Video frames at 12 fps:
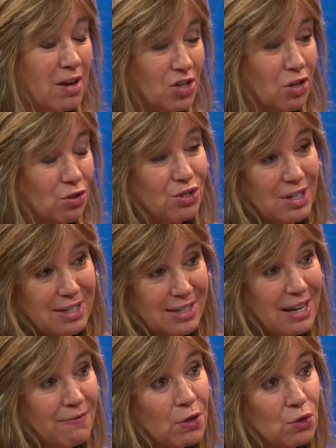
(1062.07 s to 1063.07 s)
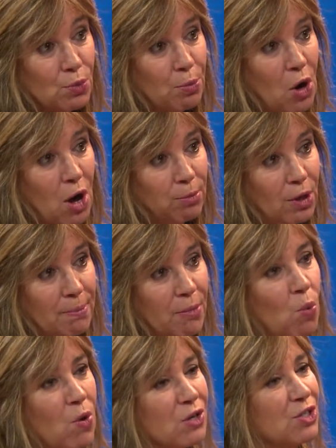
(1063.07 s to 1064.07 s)
doctors can see if there's a problem.
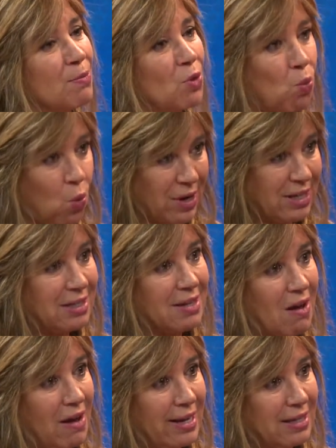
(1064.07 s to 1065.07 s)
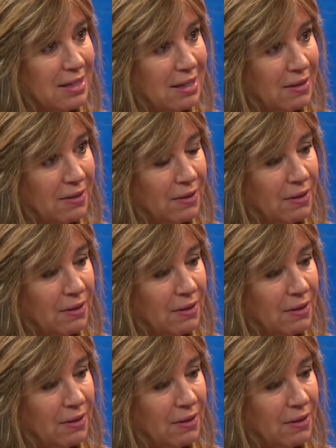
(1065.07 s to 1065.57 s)
But what are some of the warning signs?